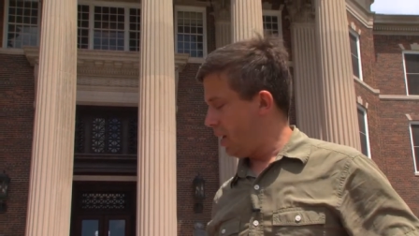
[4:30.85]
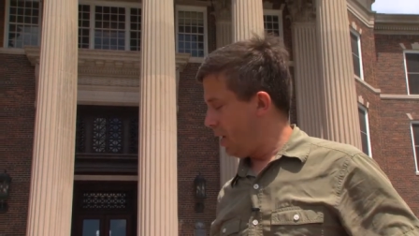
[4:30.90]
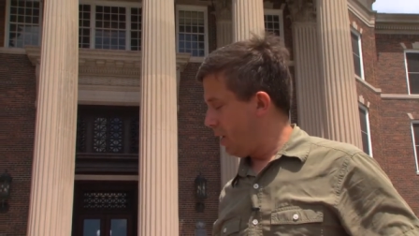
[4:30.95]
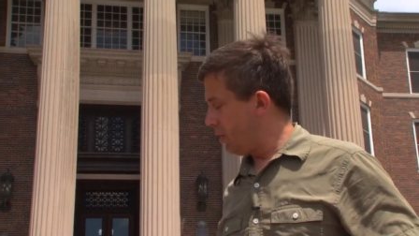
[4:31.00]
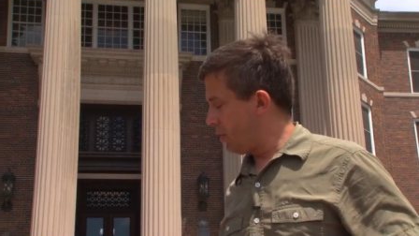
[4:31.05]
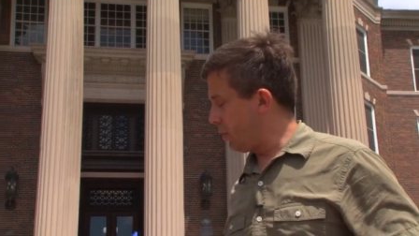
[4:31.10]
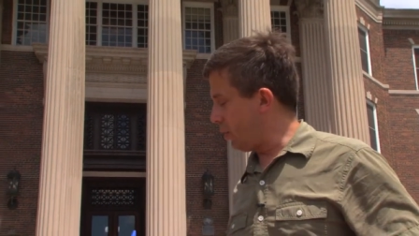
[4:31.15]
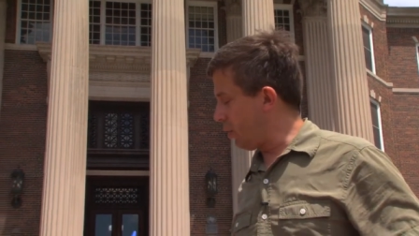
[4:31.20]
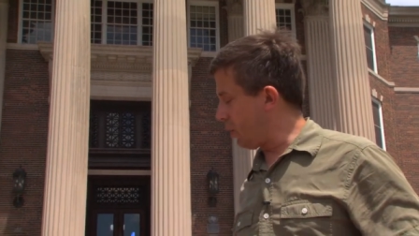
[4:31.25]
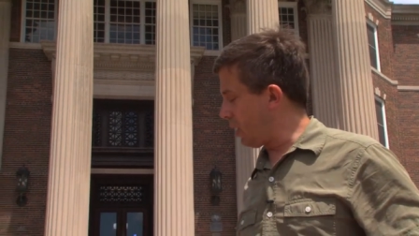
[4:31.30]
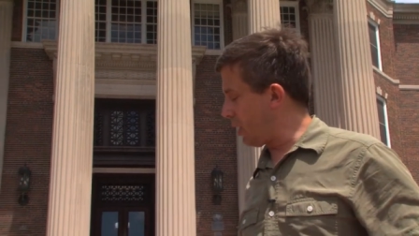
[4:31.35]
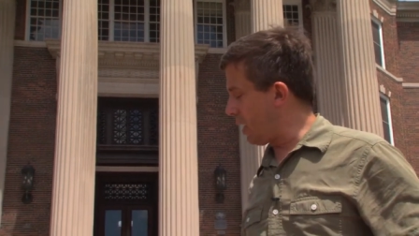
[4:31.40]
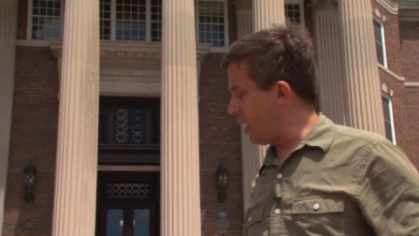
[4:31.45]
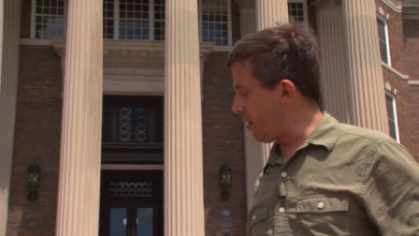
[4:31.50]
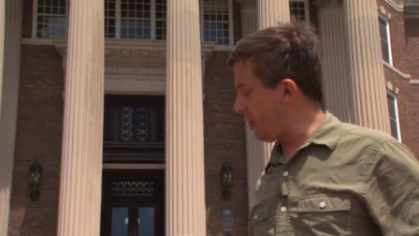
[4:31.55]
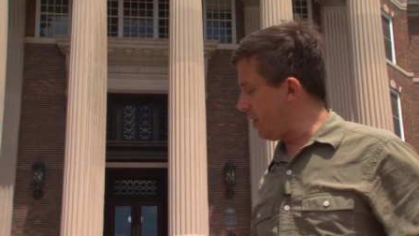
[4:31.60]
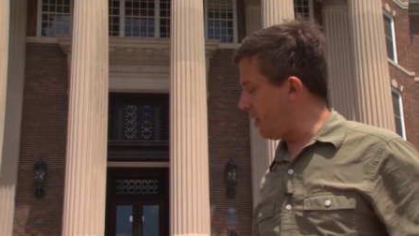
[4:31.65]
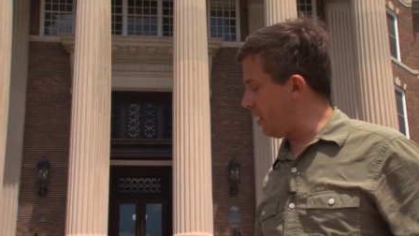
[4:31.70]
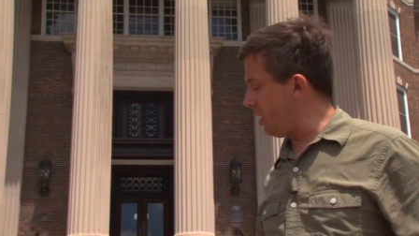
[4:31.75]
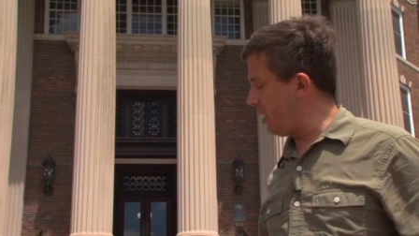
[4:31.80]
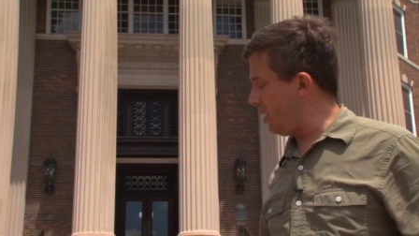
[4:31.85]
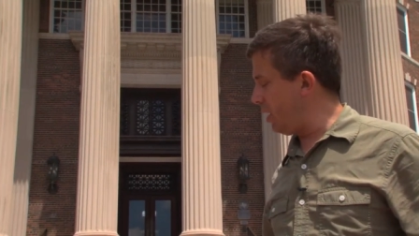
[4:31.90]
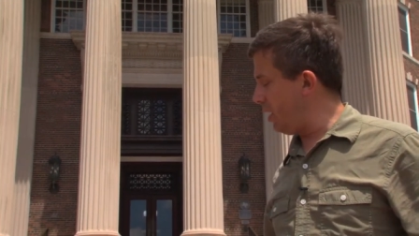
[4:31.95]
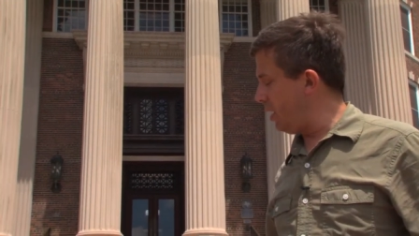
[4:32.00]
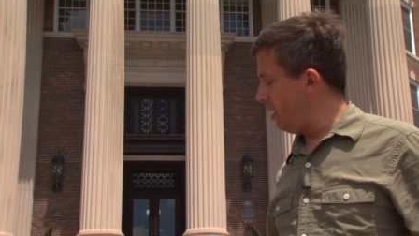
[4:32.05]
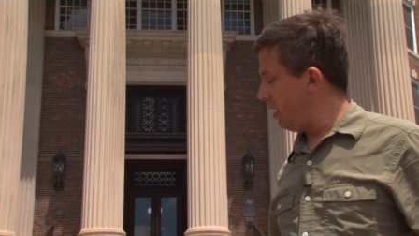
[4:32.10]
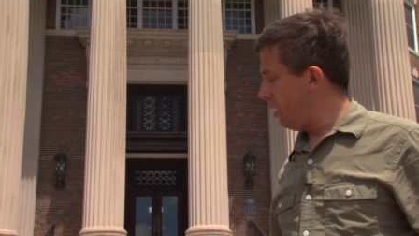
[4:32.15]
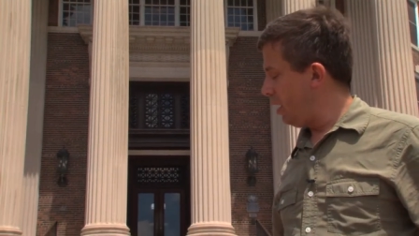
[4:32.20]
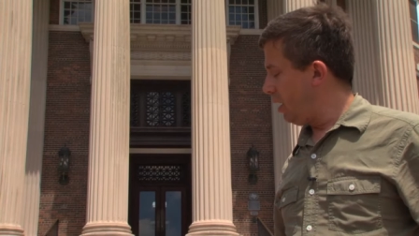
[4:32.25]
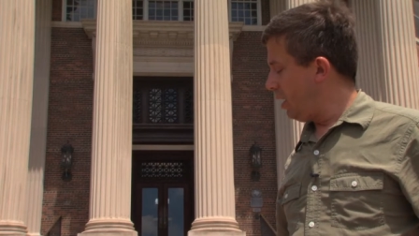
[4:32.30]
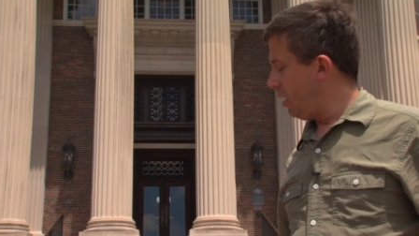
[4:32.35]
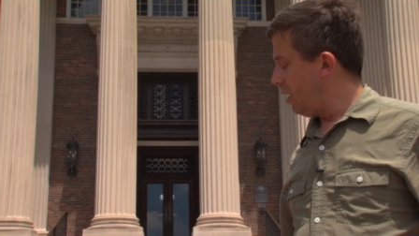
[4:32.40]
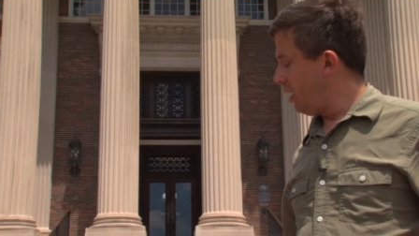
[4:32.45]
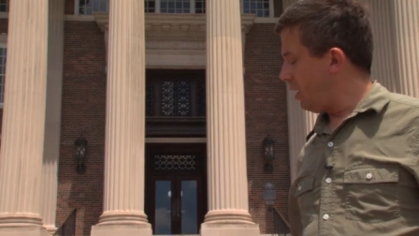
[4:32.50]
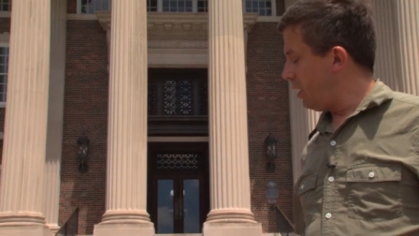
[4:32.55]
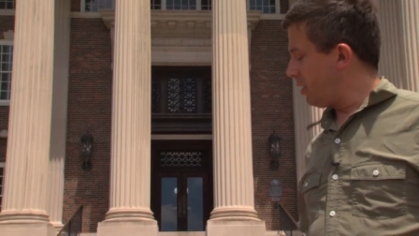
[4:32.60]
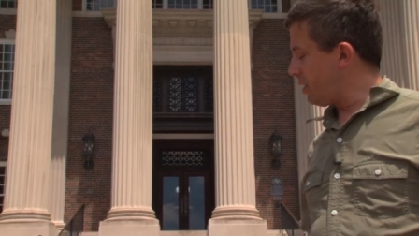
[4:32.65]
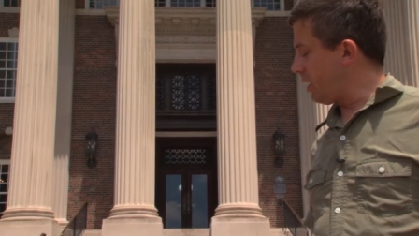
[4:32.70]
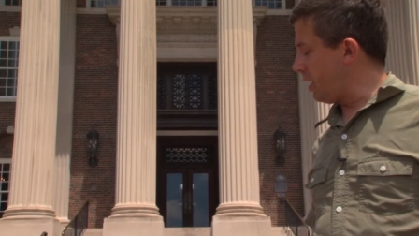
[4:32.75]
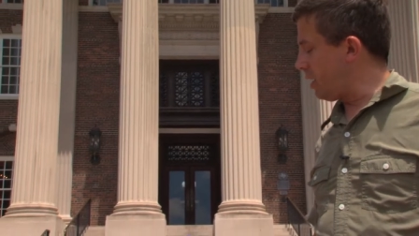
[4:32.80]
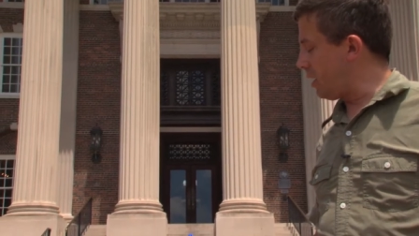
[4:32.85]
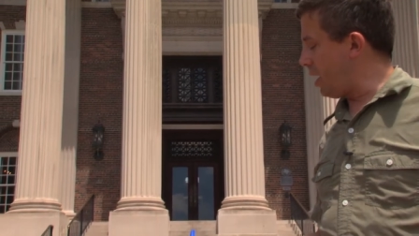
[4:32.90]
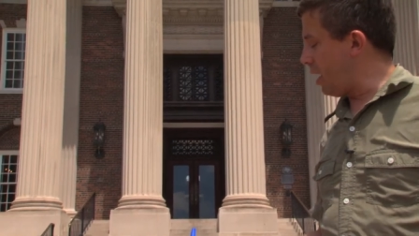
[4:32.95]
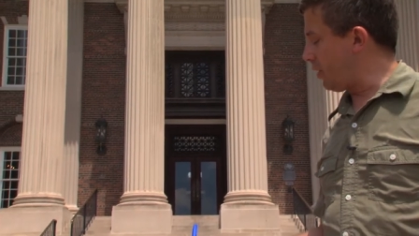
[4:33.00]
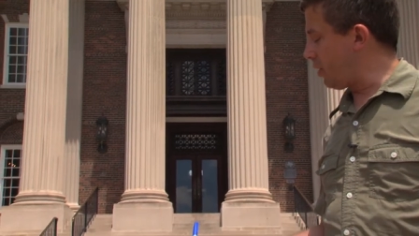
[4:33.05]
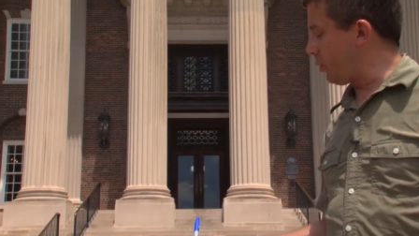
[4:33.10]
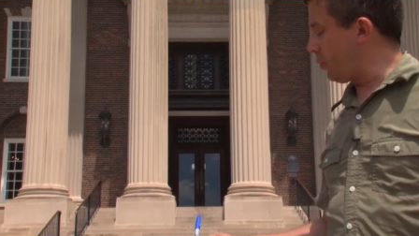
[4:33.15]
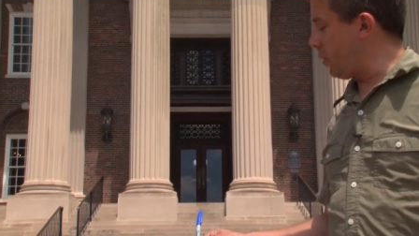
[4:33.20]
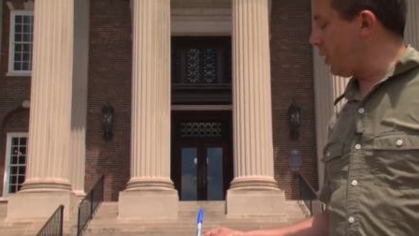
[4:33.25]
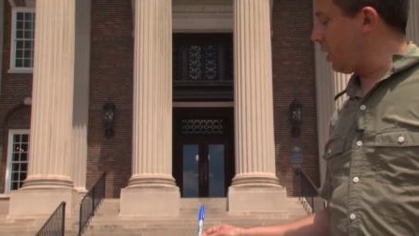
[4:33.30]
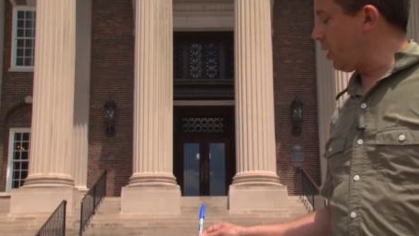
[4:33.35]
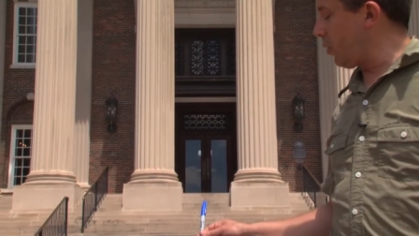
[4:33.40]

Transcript: so to get the sundial to read